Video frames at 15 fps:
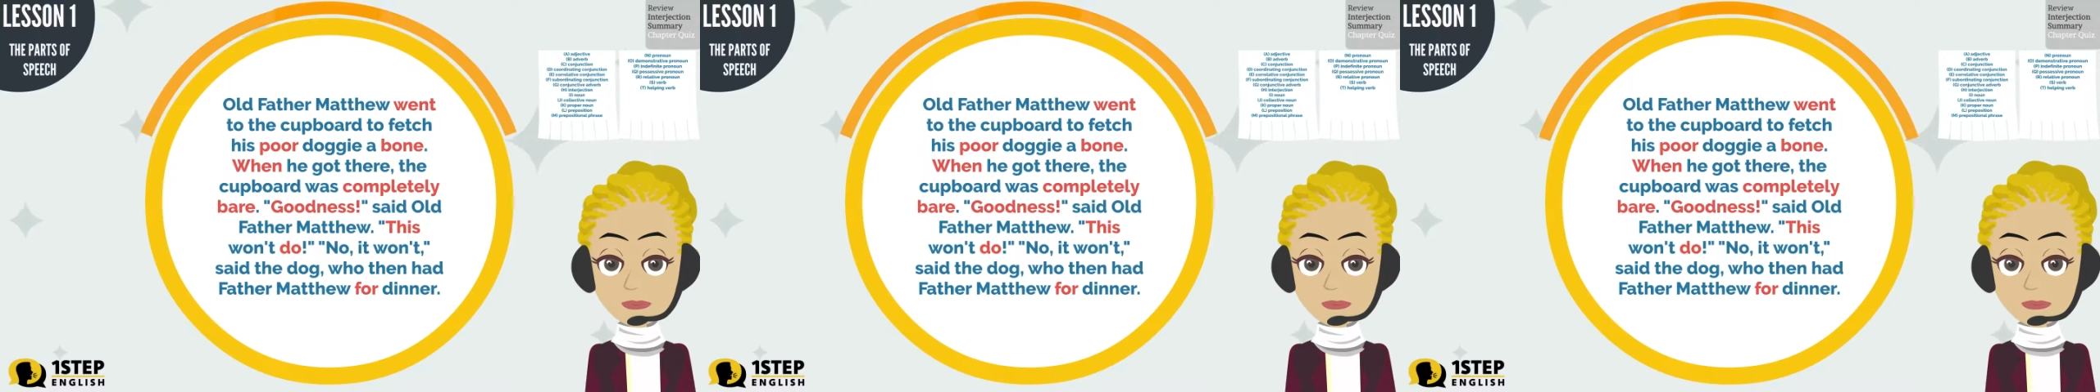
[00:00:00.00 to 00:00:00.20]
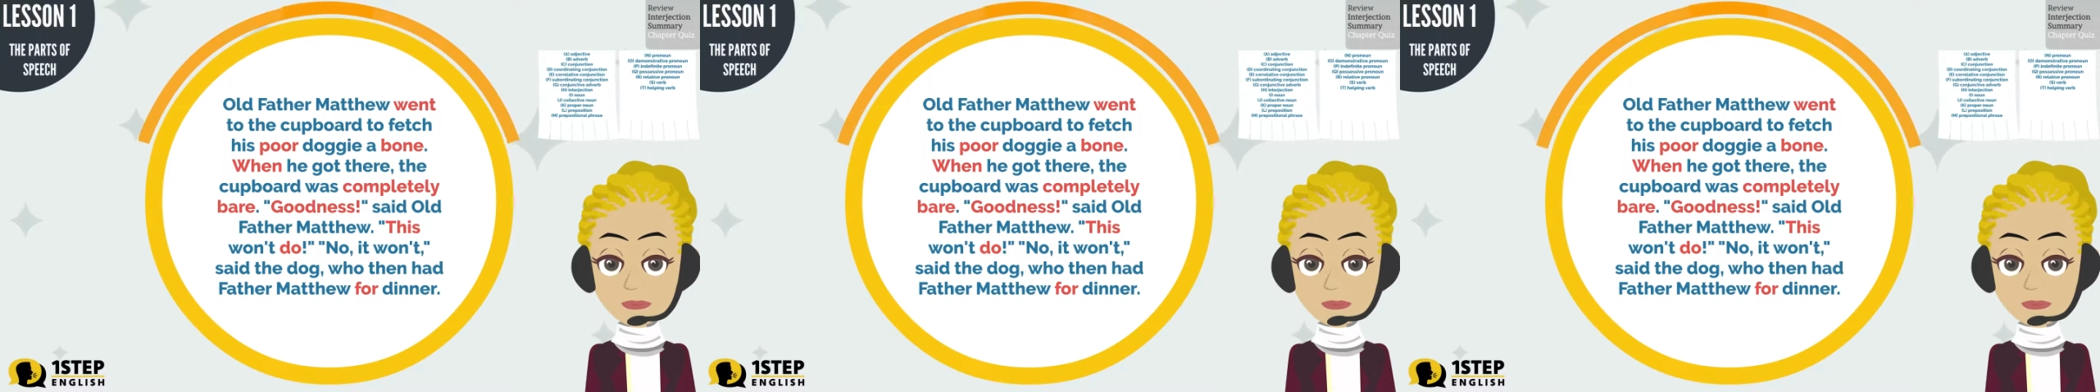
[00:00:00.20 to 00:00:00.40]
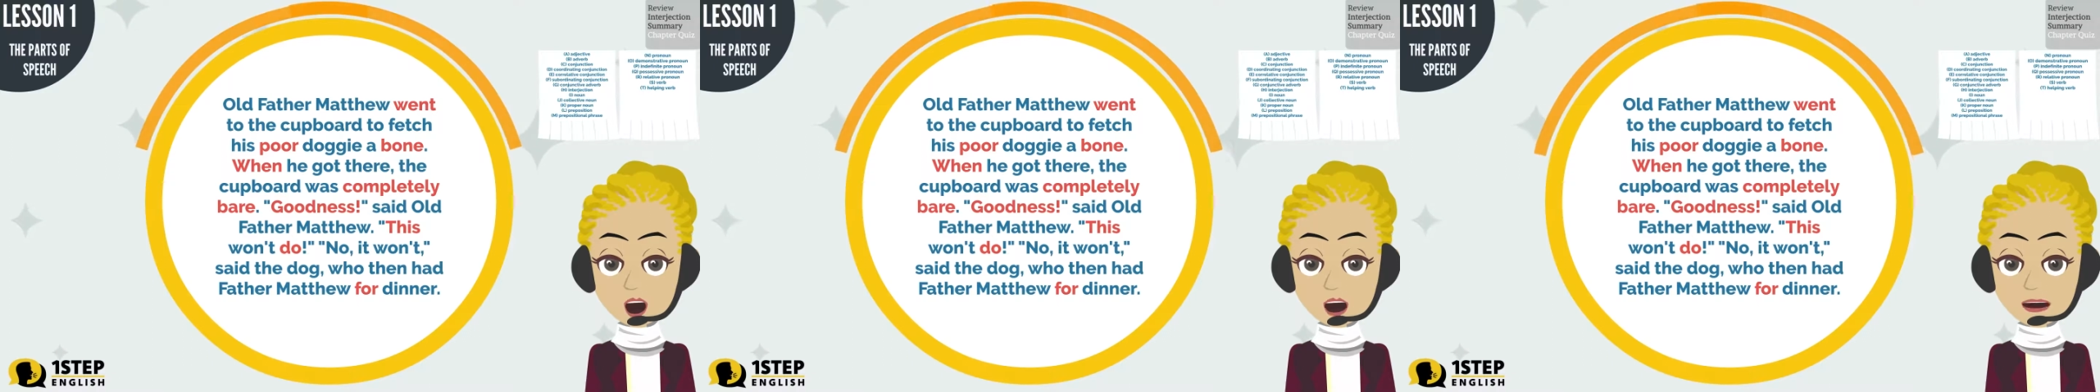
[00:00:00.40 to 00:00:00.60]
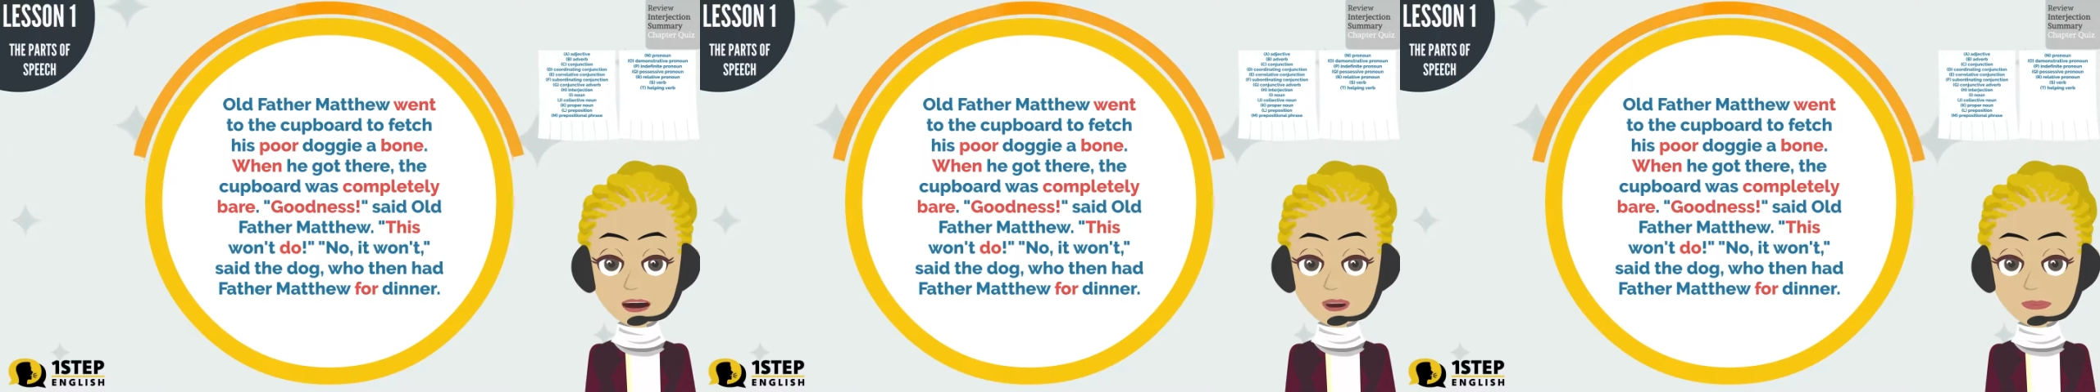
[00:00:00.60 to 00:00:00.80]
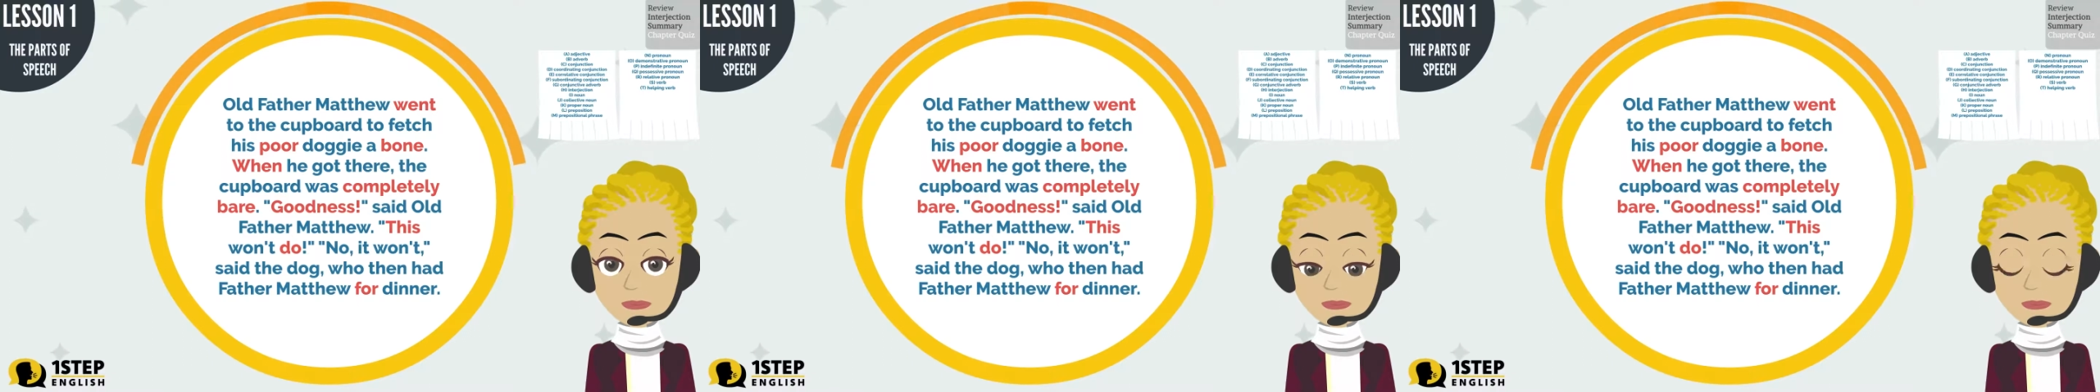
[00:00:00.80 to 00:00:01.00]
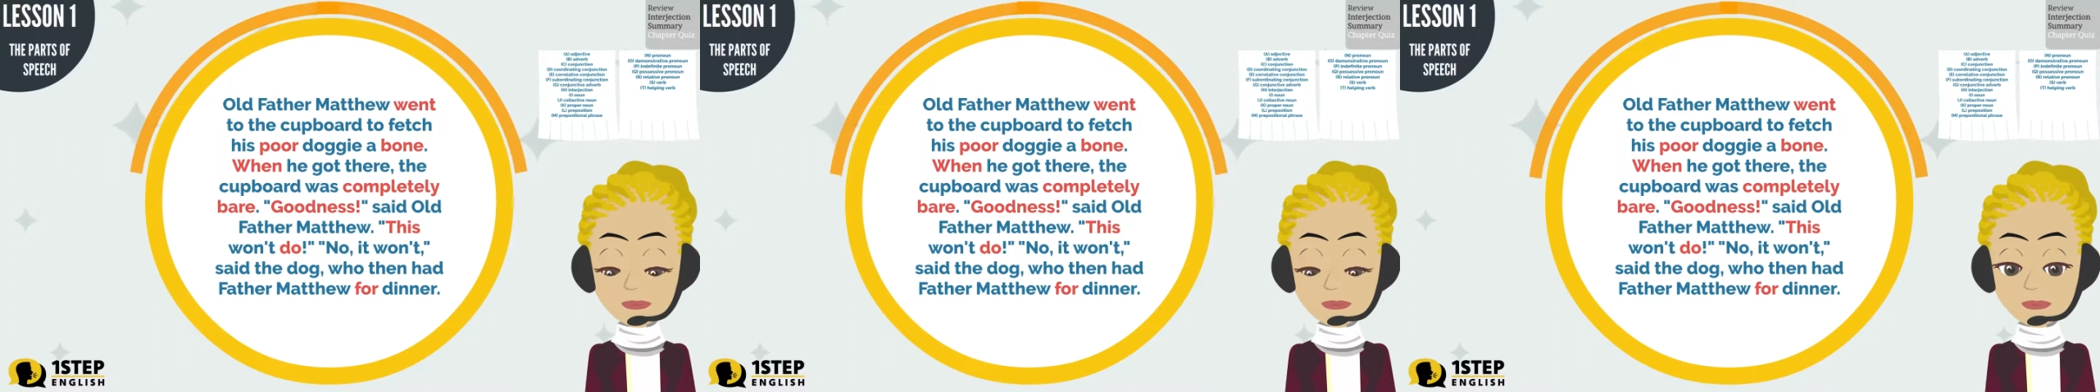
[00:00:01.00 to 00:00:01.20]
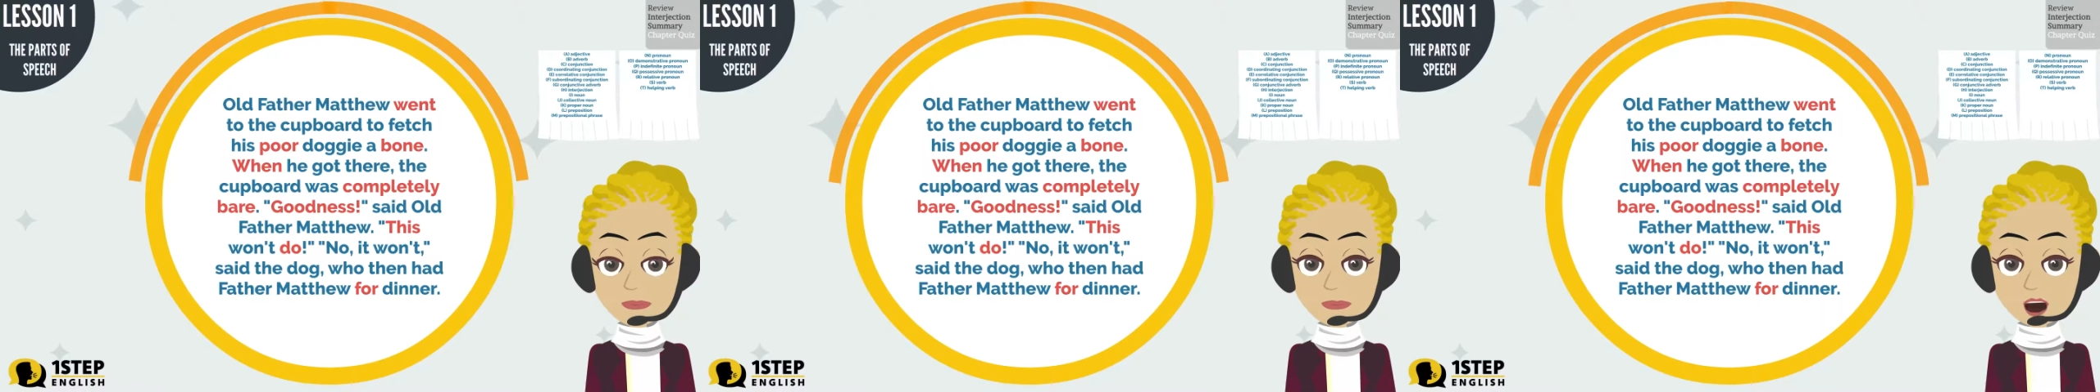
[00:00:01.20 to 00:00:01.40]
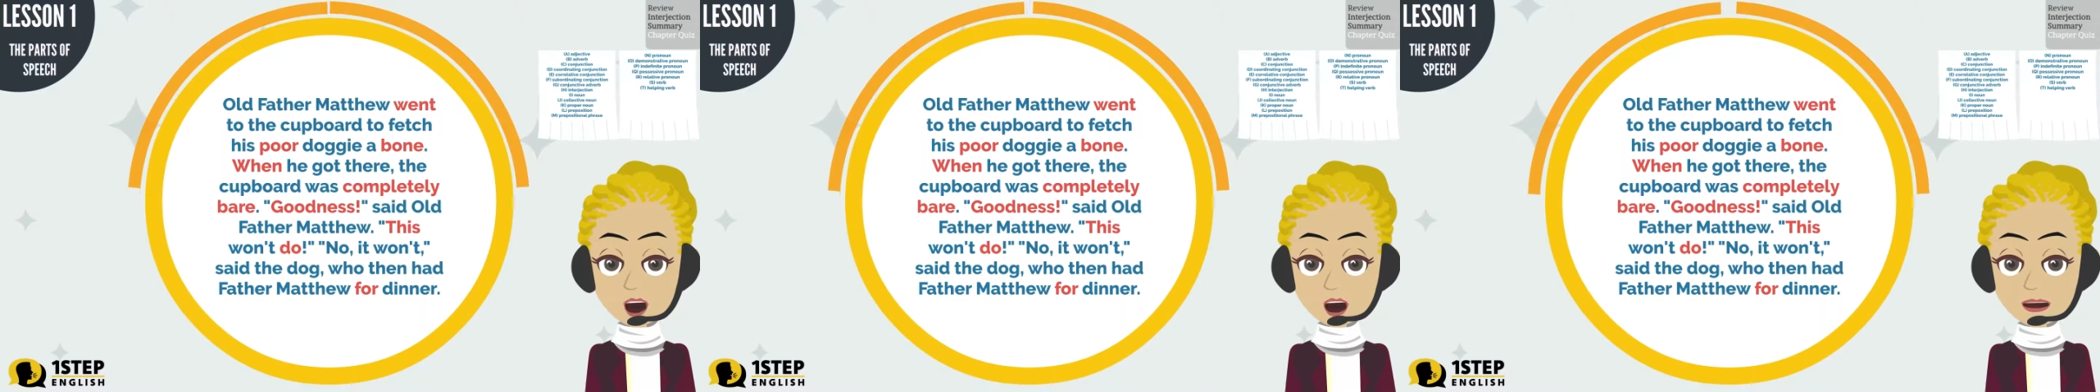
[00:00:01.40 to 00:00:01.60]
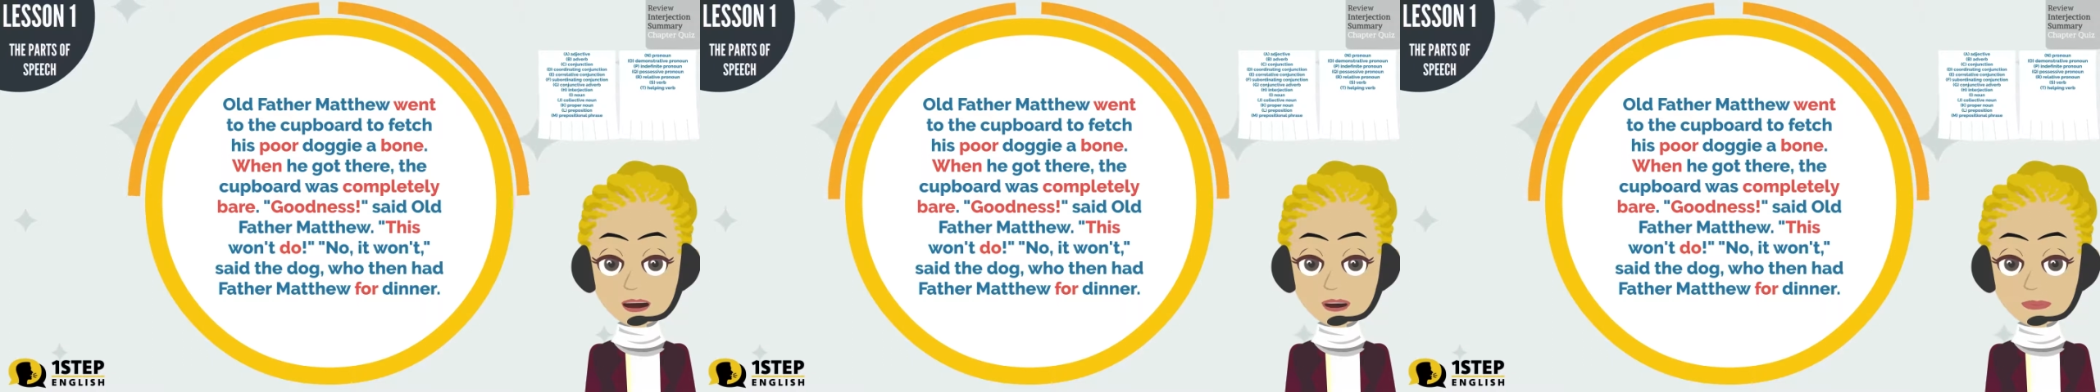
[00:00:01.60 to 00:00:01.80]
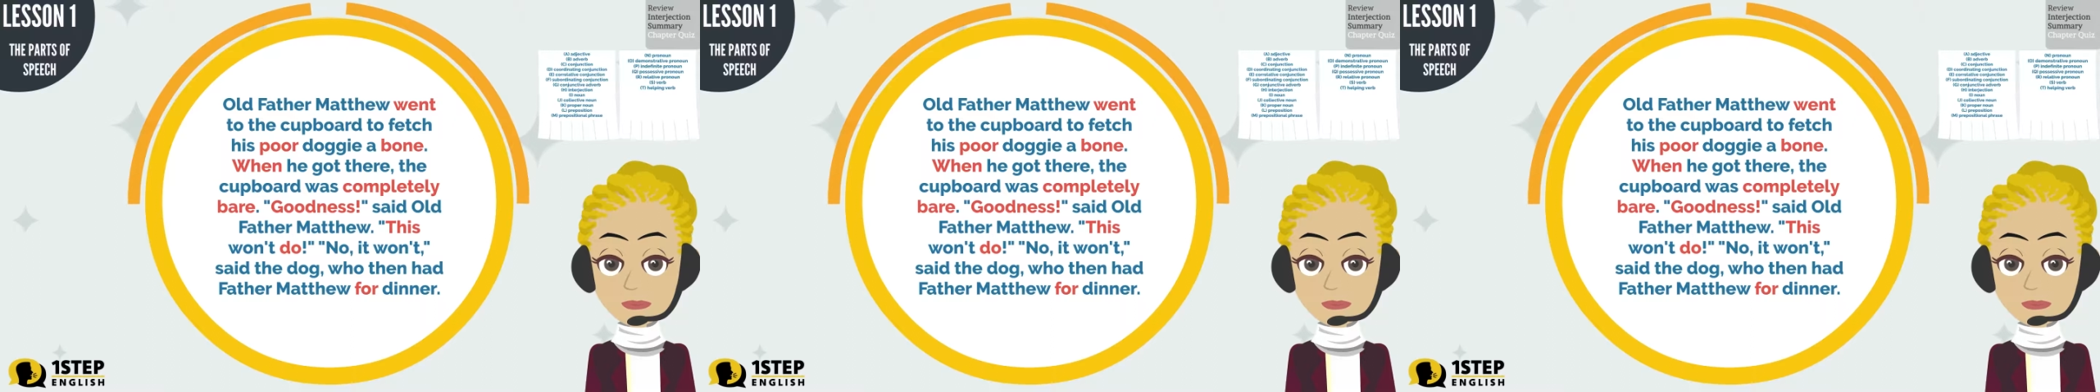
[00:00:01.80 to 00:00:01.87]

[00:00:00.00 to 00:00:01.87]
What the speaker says: 3. Bone.